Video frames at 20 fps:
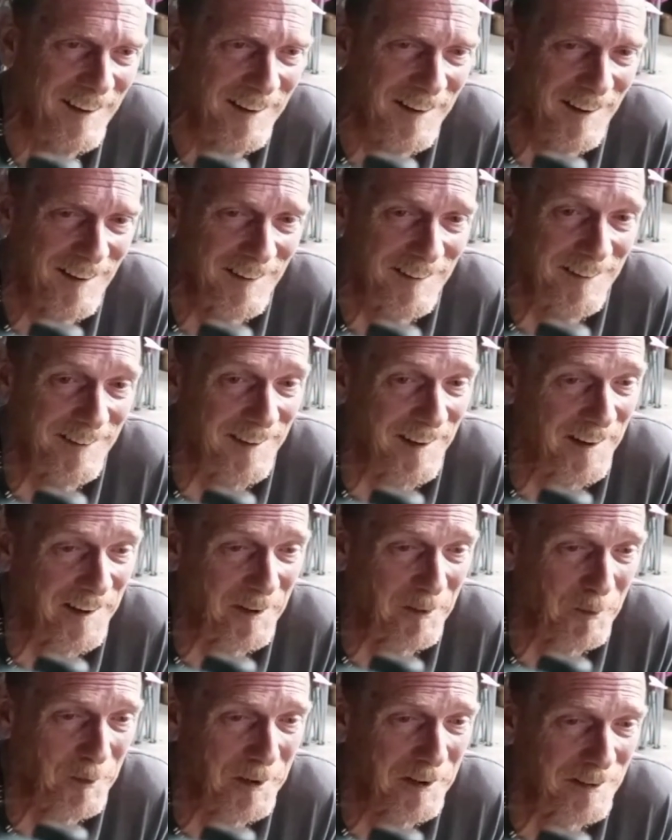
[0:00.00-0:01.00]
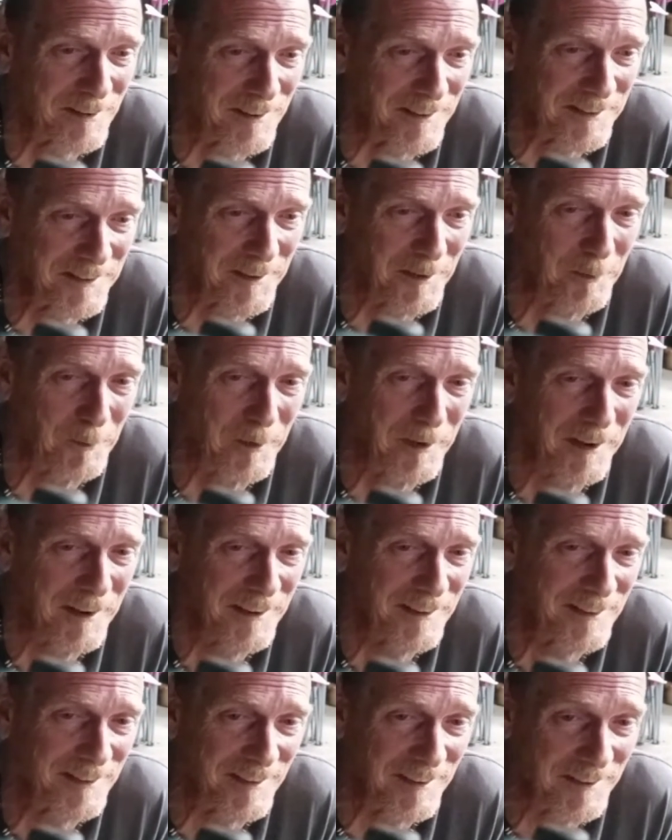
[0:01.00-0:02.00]
I kind of wish in some
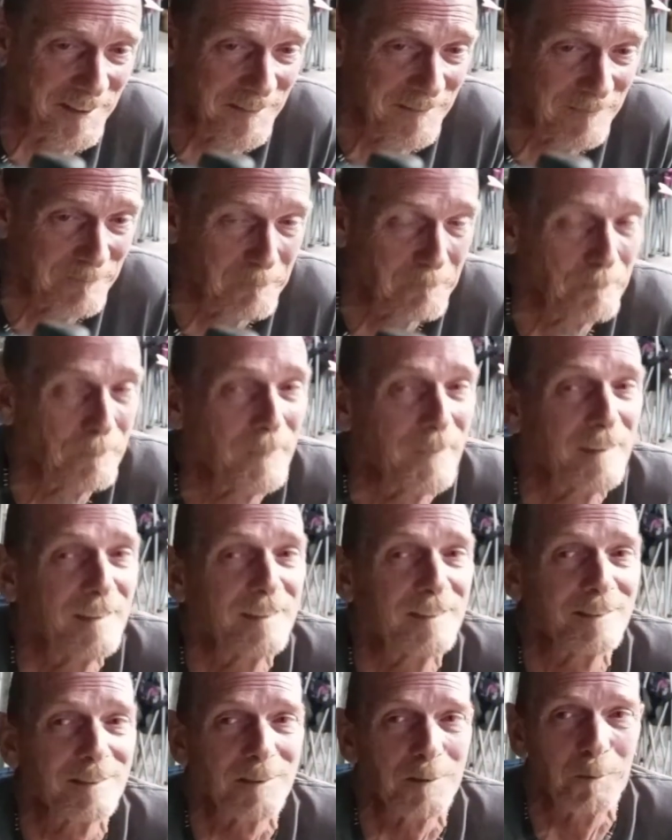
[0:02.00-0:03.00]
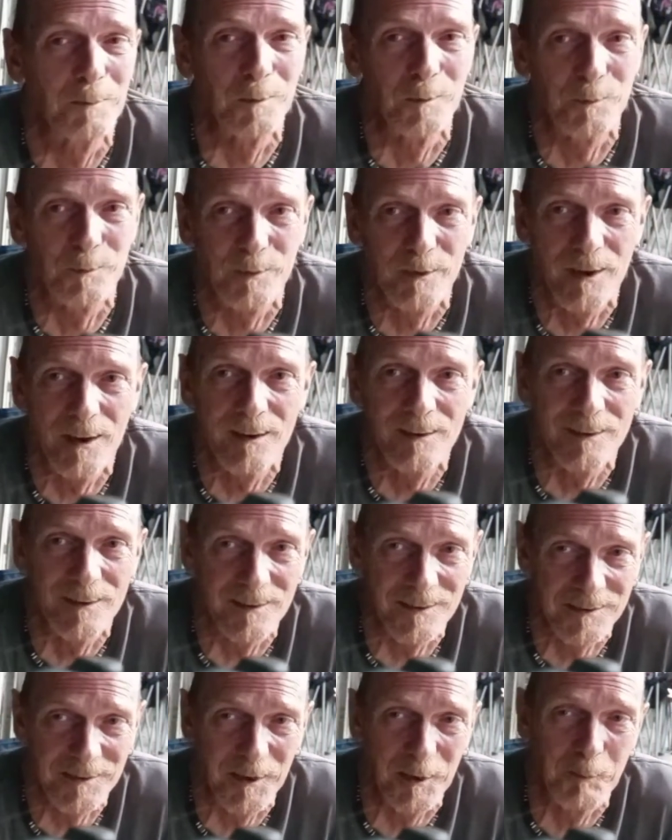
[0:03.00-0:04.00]
ways that some of those
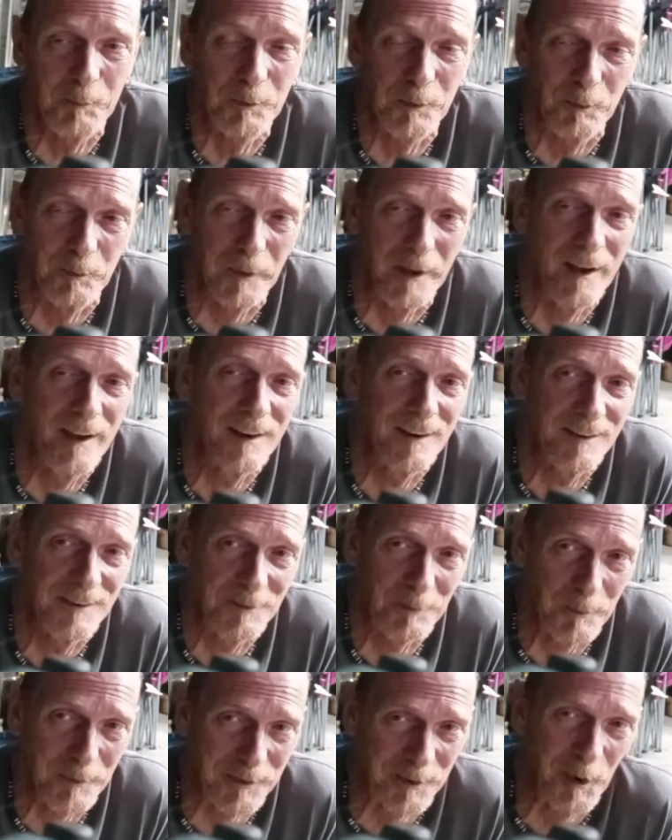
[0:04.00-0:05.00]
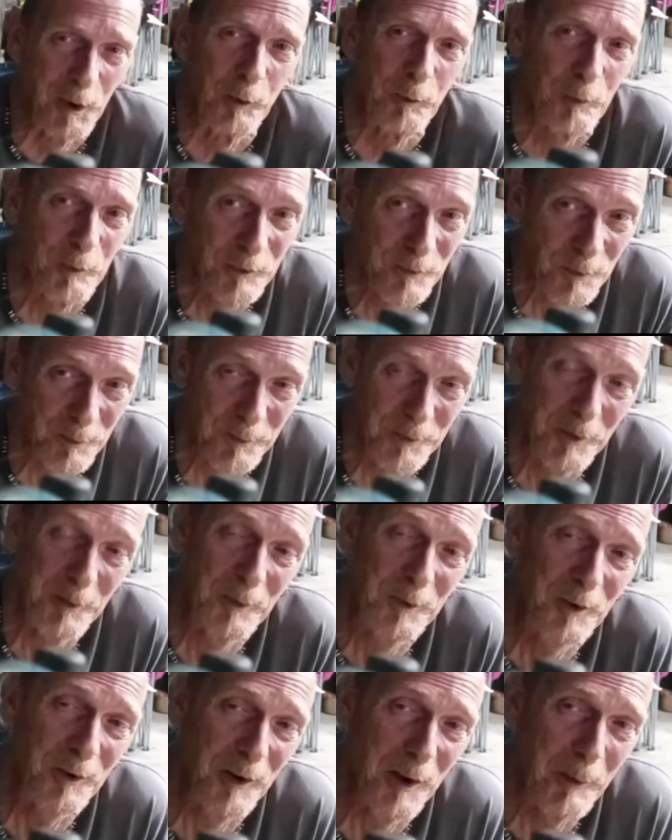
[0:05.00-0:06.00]
VHS tapes from the 80s would surface from some
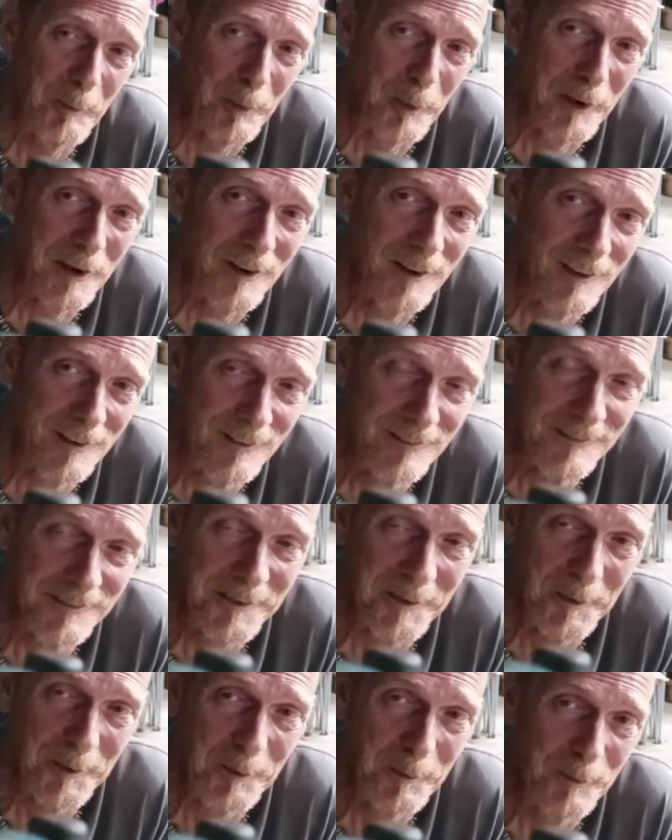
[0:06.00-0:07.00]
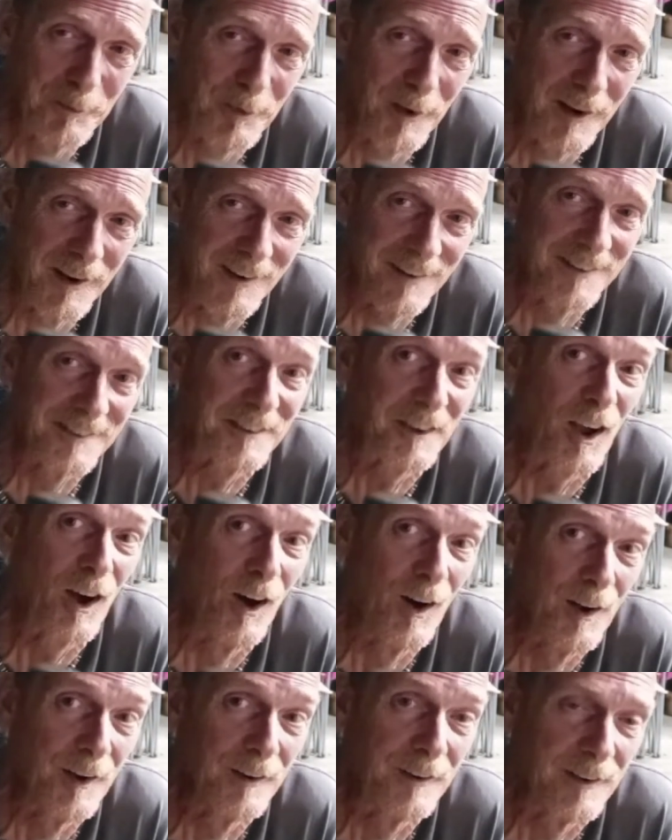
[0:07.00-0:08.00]
crap we did. So you would find this
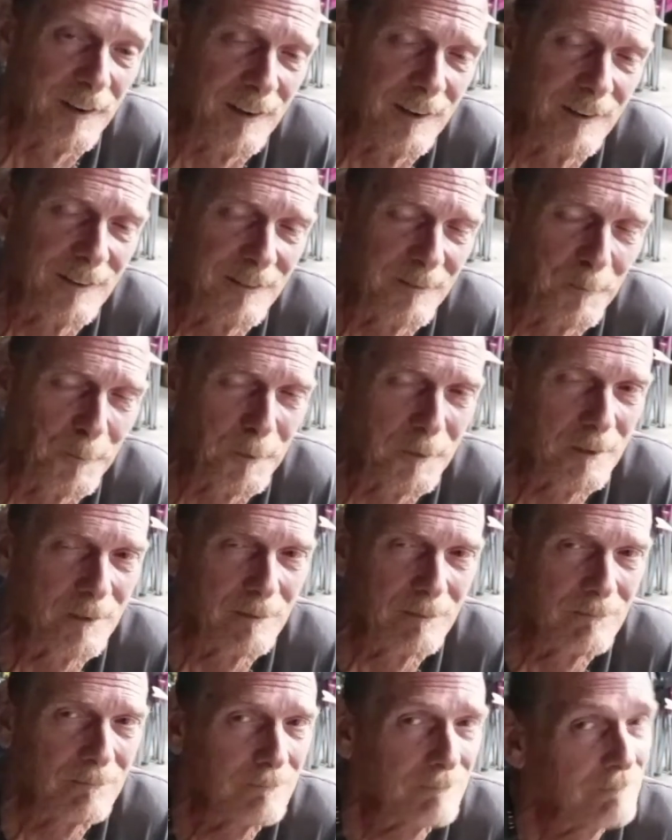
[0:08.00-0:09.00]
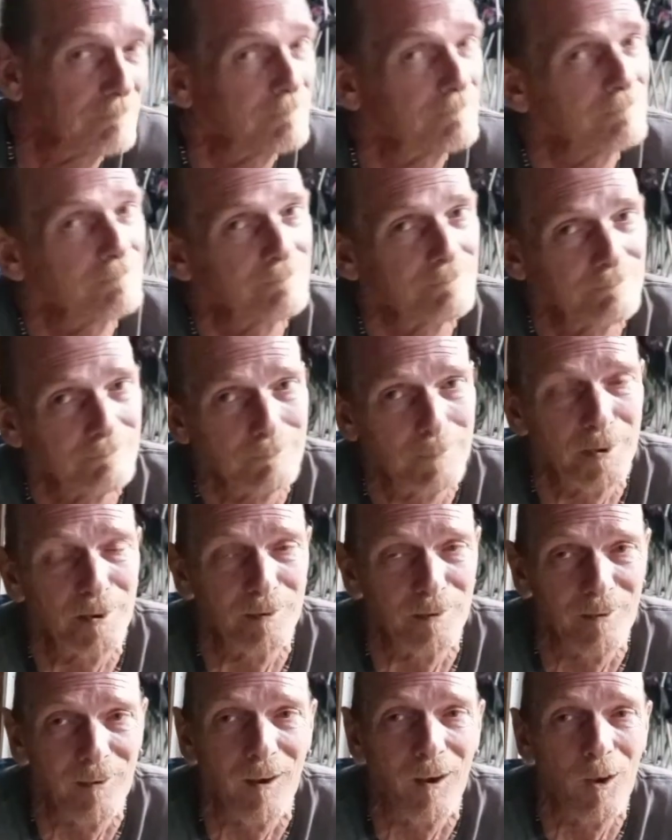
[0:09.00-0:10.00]
content was
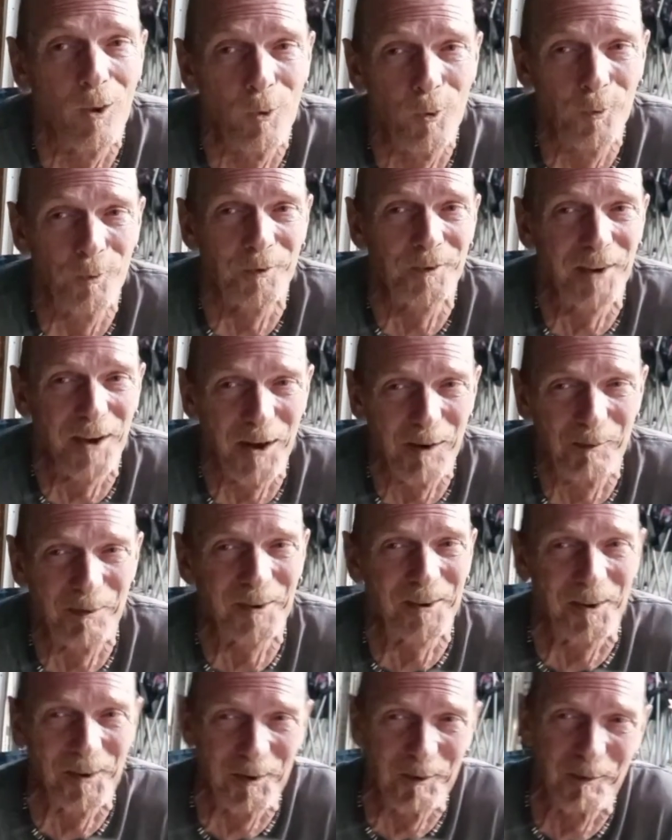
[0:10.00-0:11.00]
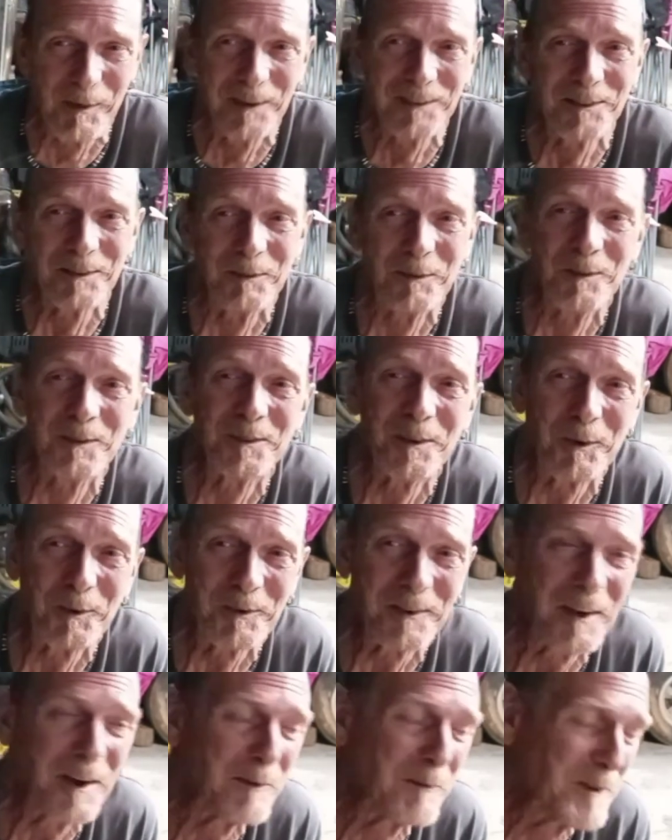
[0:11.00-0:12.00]
being done a long time ago by some of those
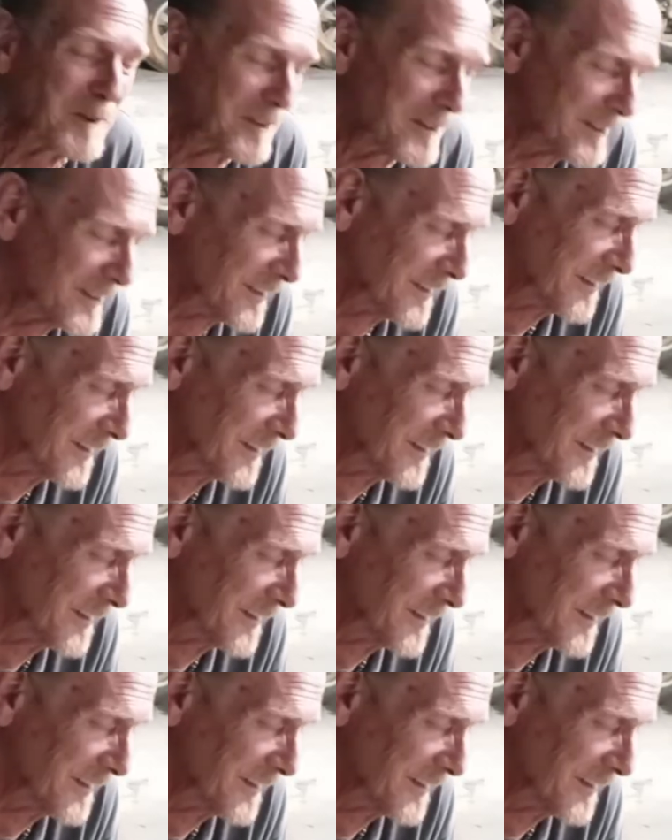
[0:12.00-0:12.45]
old timers.